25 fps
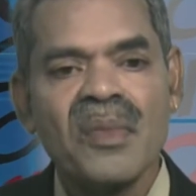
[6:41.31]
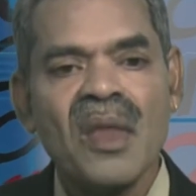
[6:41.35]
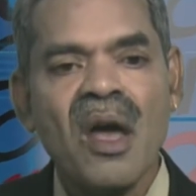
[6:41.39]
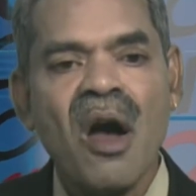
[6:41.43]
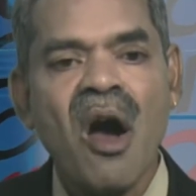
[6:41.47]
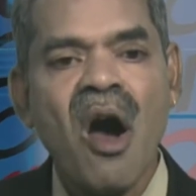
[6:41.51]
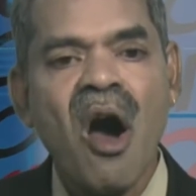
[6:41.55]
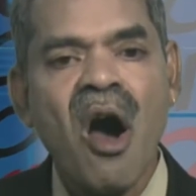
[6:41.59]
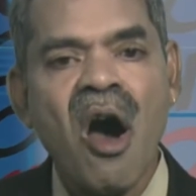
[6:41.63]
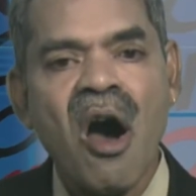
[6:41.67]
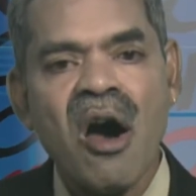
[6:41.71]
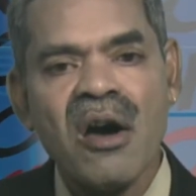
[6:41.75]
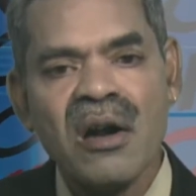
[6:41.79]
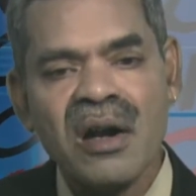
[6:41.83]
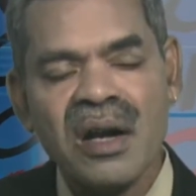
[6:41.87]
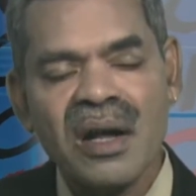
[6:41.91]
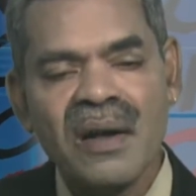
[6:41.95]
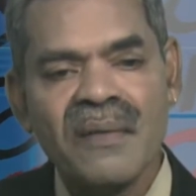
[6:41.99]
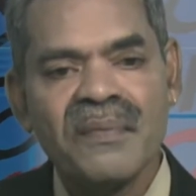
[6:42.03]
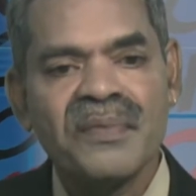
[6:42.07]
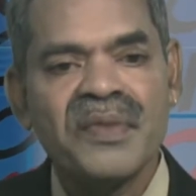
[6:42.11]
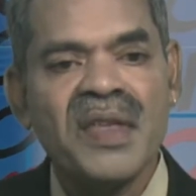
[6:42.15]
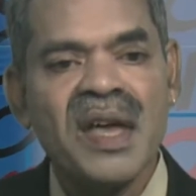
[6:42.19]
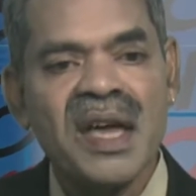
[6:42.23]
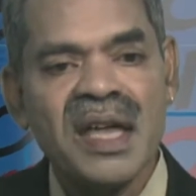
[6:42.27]
or
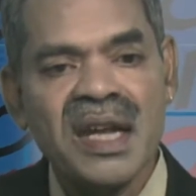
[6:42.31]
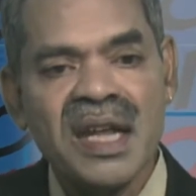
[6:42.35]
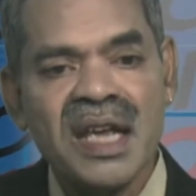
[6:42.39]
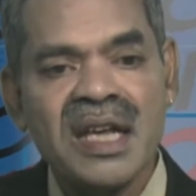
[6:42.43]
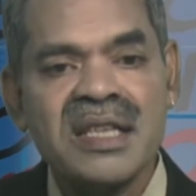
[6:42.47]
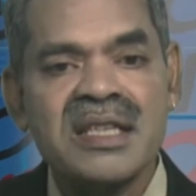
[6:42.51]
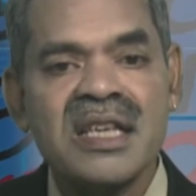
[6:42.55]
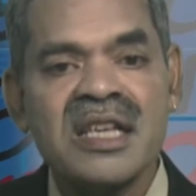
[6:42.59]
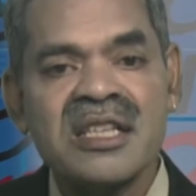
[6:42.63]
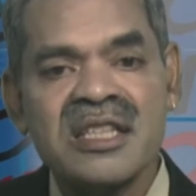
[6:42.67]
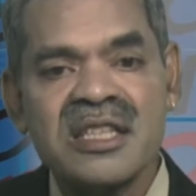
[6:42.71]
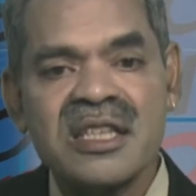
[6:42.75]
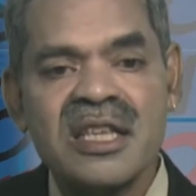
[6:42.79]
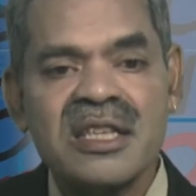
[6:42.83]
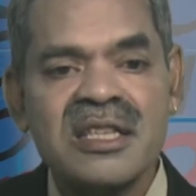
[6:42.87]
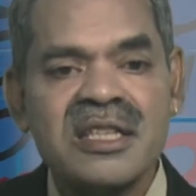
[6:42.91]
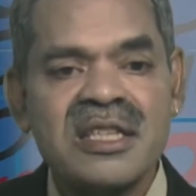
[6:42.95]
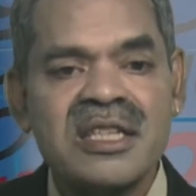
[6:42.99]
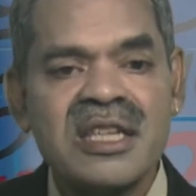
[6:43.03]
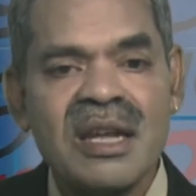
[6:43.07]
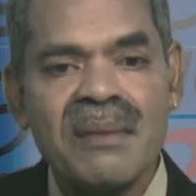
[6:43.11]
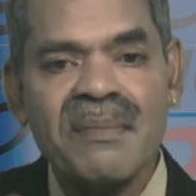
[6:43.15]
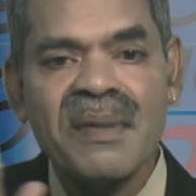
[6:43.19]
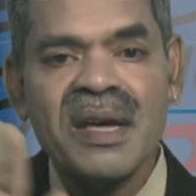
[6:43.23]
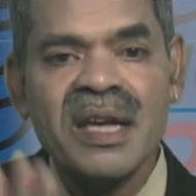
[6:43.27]
there is a
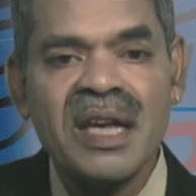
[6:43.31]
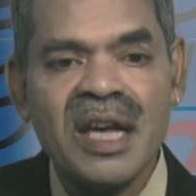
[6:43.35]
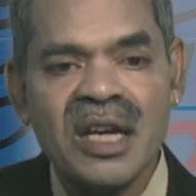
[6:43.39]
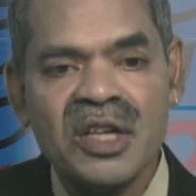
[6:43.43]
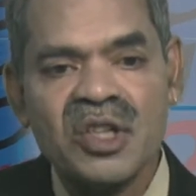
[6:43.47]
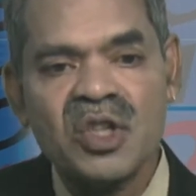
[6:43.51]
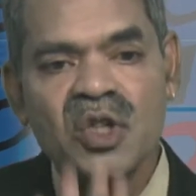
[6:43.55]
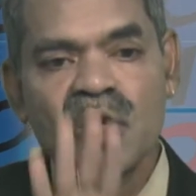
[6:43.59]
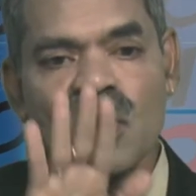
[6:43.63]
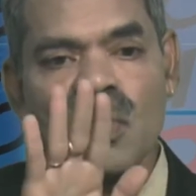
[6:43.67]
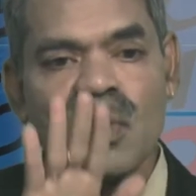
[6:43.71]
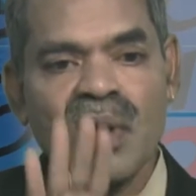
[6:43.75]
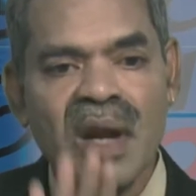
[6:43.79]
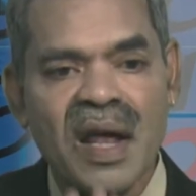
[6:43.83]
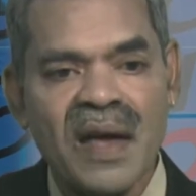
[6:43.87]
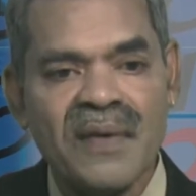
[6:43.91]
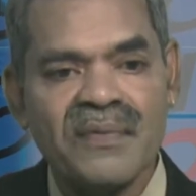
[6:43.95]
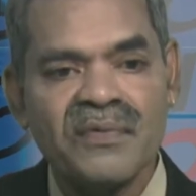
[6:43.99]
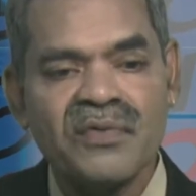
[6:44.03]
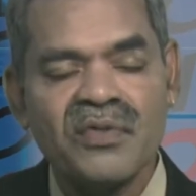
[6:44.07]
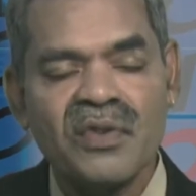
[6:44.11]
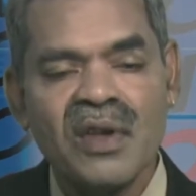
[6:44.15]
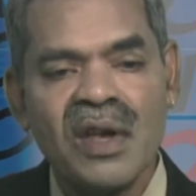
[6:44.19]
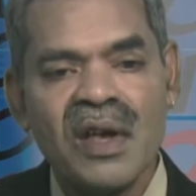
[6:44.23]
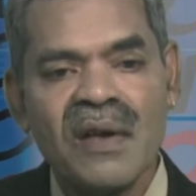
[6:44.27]
systemic
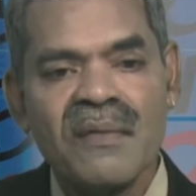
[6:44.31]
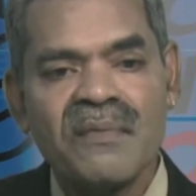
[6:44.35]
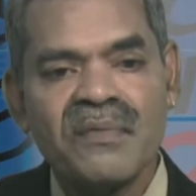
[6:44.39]
assurance